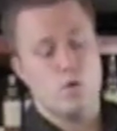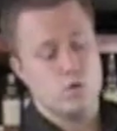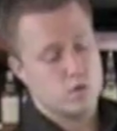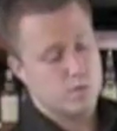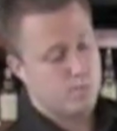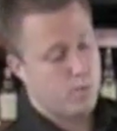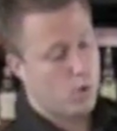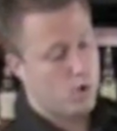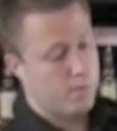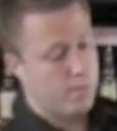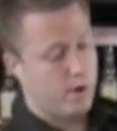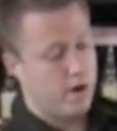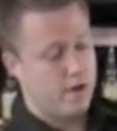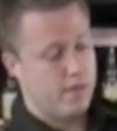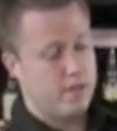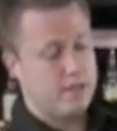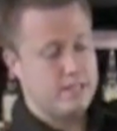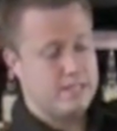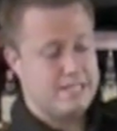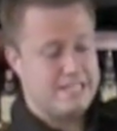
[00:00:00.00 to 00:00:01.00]
most important part
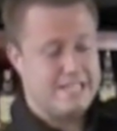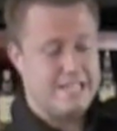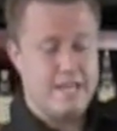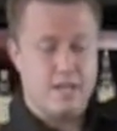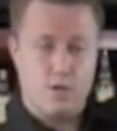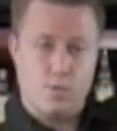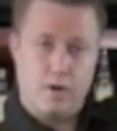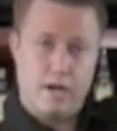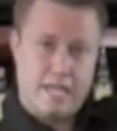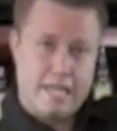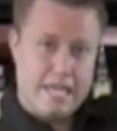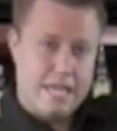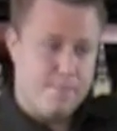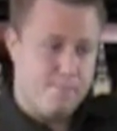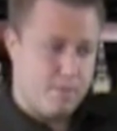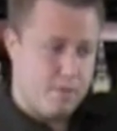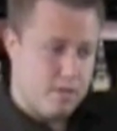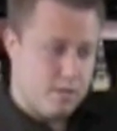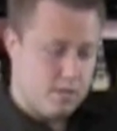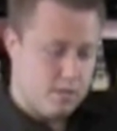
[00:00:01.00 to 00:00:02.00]
of this is that you want to
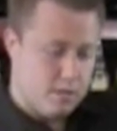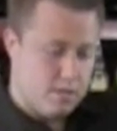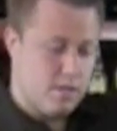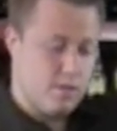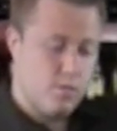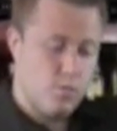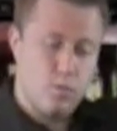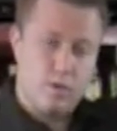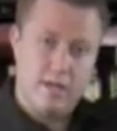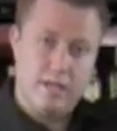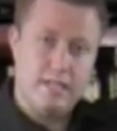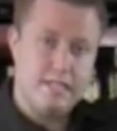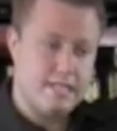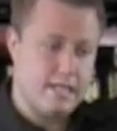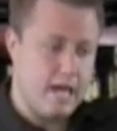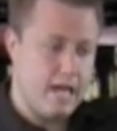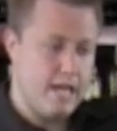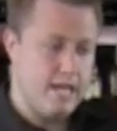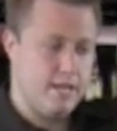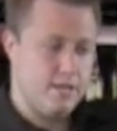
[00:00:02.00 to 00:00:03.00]
keep this really
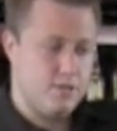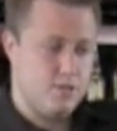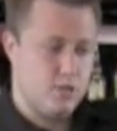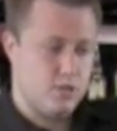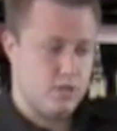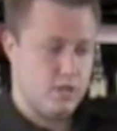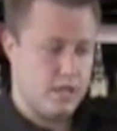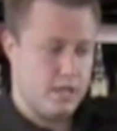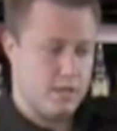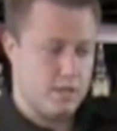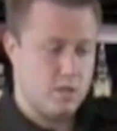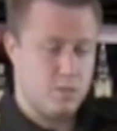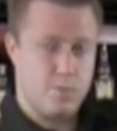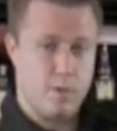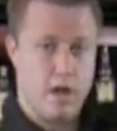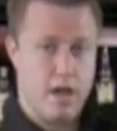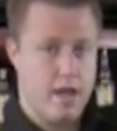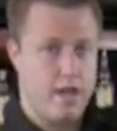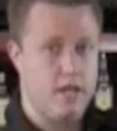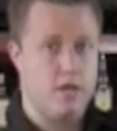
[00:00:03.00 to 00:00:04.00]
tight, just like a
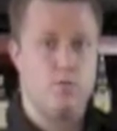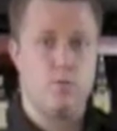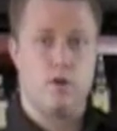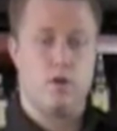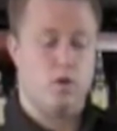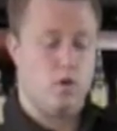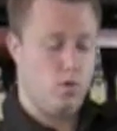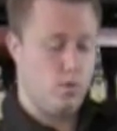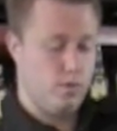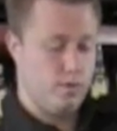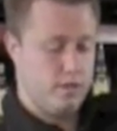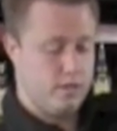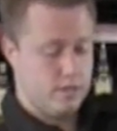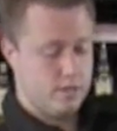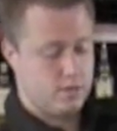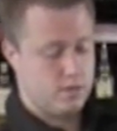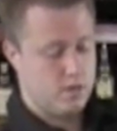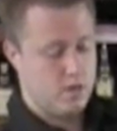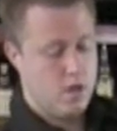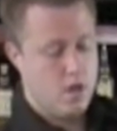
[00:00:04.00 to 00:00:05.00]
spine. You want to hold
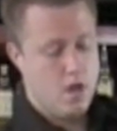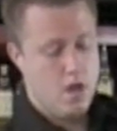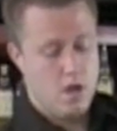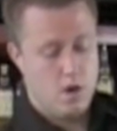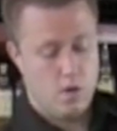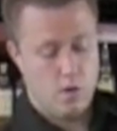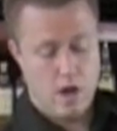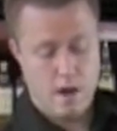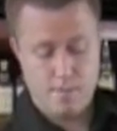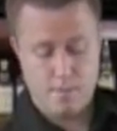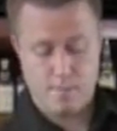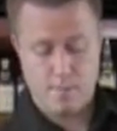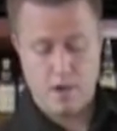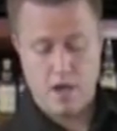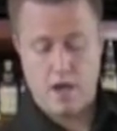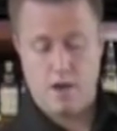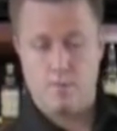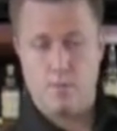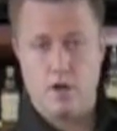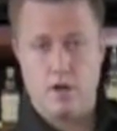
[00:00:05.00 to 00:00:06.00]
these, grab the
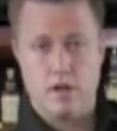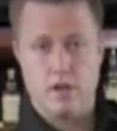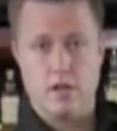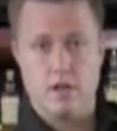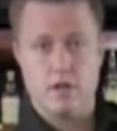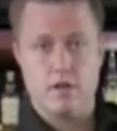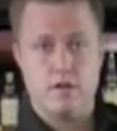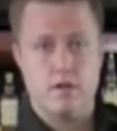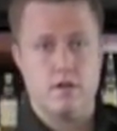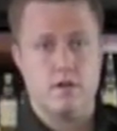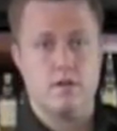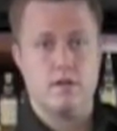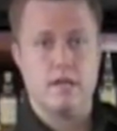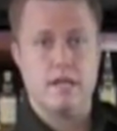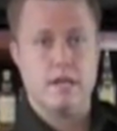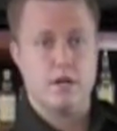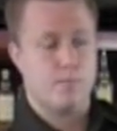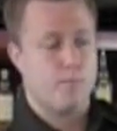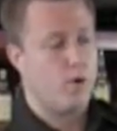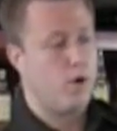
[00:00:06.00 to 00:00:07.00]
bottom right here
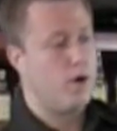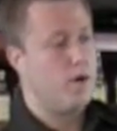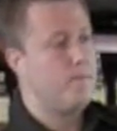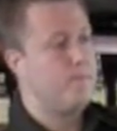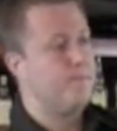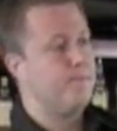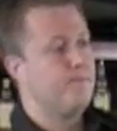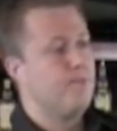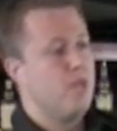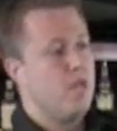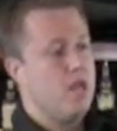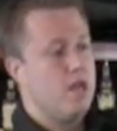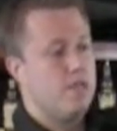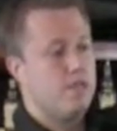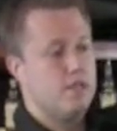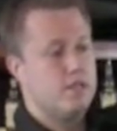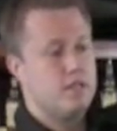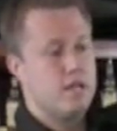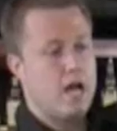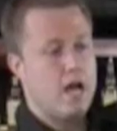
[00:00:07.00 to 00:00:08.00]
in your palm,
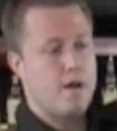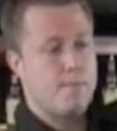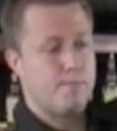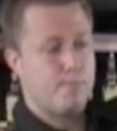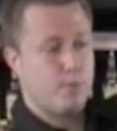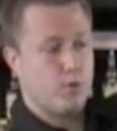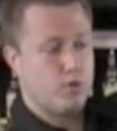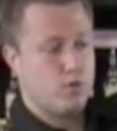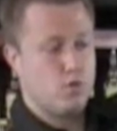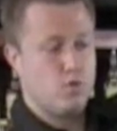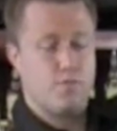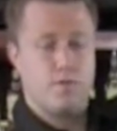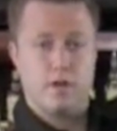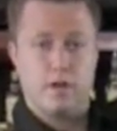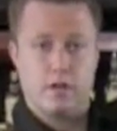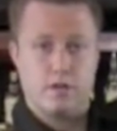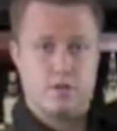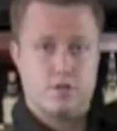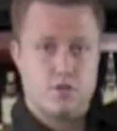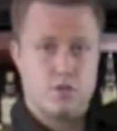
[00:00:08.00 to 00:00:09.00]
the top, put 2
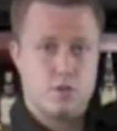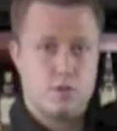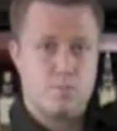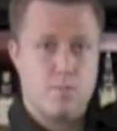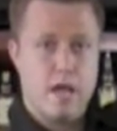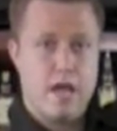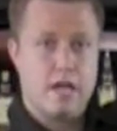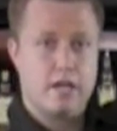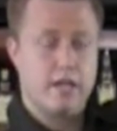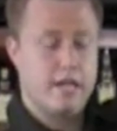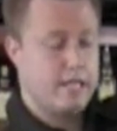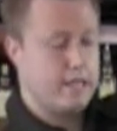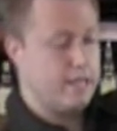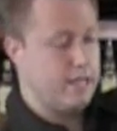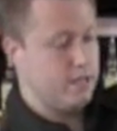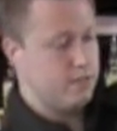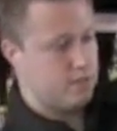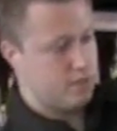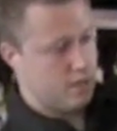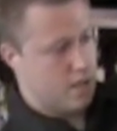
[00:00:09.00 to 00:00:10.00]
fingers just back like
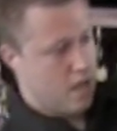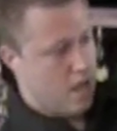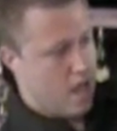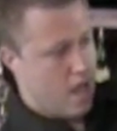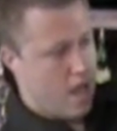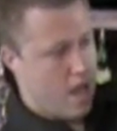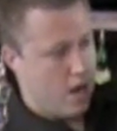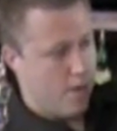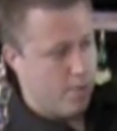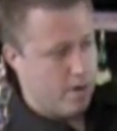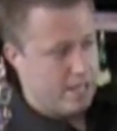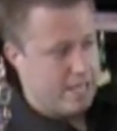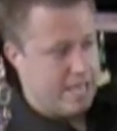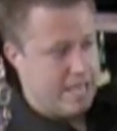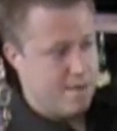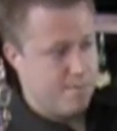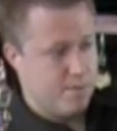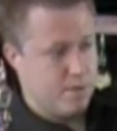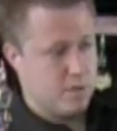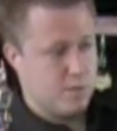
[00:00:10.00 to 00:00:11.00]
this, and I want
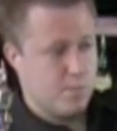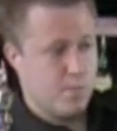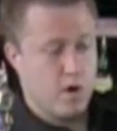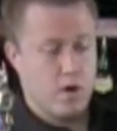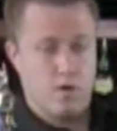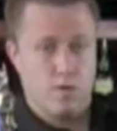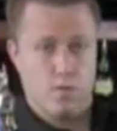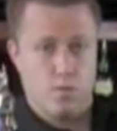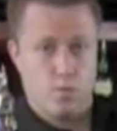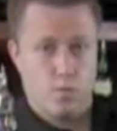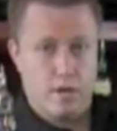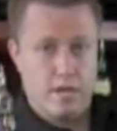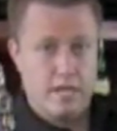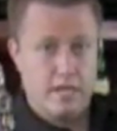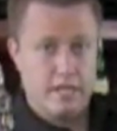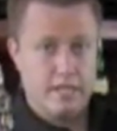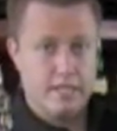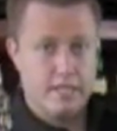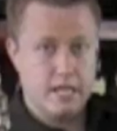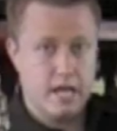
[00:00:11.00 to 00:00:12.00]
to keep this part
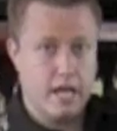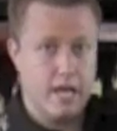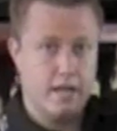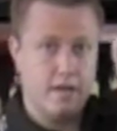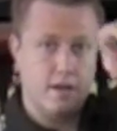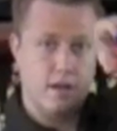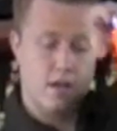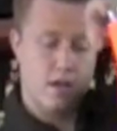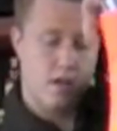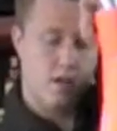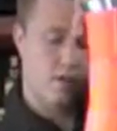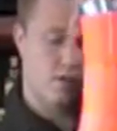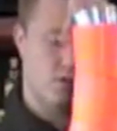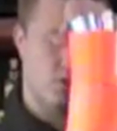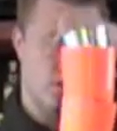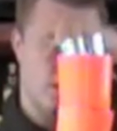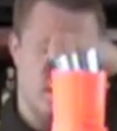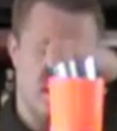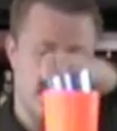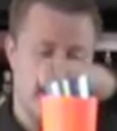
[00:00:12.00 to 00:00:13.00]
really tight.
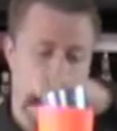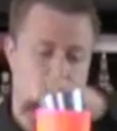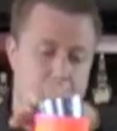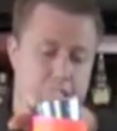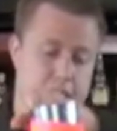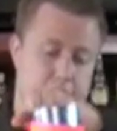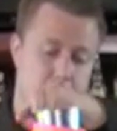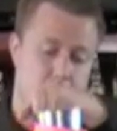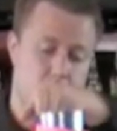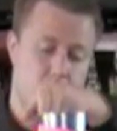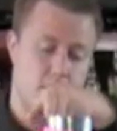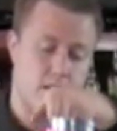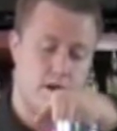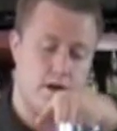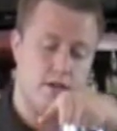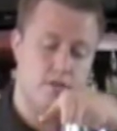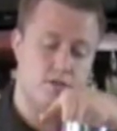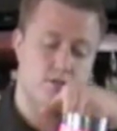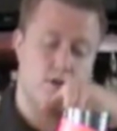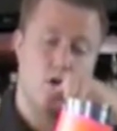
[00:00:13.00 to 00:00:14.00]
So that as I lean
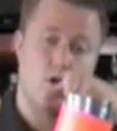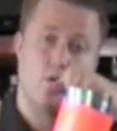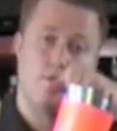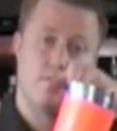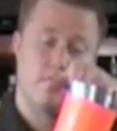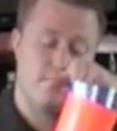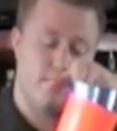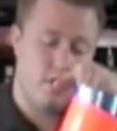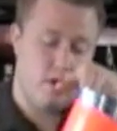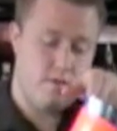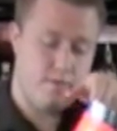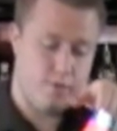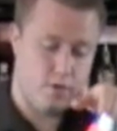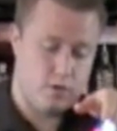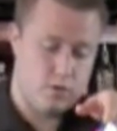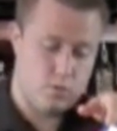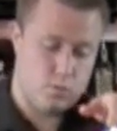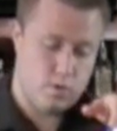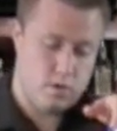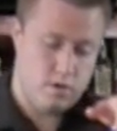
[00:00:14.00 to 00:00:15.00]
here, I start over the very
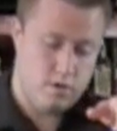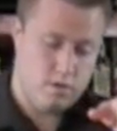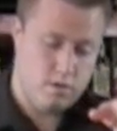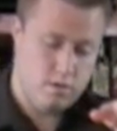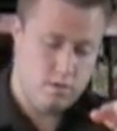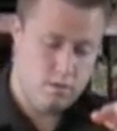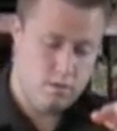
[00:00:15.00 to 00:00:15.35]
first one,